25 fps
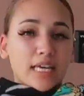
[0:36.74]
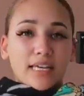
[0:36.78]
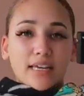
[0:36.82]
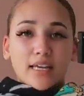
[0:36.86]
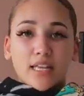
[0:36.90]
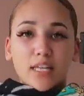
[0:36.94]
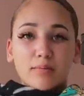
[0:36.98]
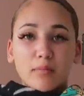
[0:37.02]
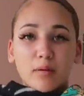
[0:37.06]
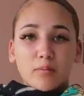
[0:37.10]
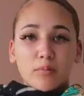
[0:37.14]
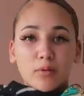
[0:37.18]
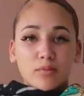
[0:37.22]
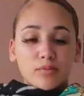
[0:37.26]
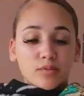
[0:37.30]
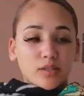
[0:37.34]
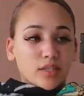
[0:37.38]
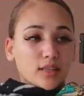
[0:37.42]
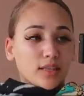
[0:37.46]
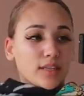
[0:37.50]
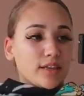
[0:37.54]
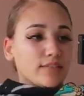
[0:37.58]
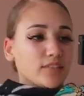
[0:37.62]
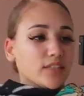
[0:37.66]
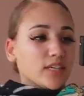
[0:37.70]
now that my boobs
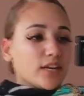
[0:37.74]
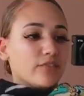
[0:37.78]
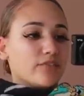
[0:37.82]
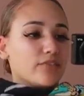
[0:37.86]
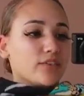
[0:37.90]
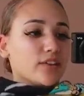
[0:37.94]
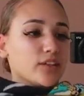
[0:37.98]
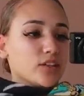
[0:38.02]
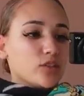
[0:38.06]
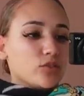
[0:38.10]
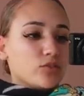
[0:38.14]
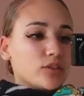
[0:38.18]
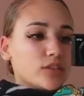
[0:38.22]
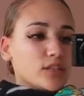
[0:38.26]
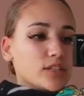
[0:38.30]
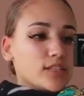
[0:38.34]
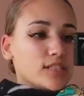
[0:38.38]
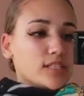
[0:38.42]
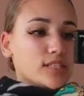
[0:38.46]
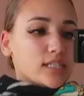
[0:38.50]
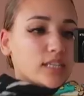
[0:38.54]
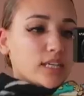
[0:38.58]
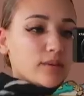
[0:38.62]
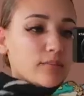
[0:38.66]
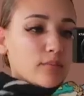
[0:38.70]
are lifted, I feel like you can
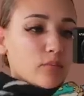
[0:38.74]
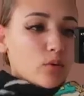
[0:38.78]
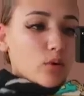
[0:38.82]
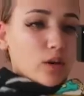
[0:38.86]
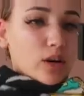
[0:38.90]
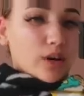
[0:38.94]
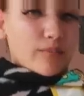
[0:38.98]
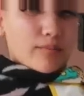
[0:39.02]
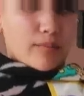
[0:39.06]
see more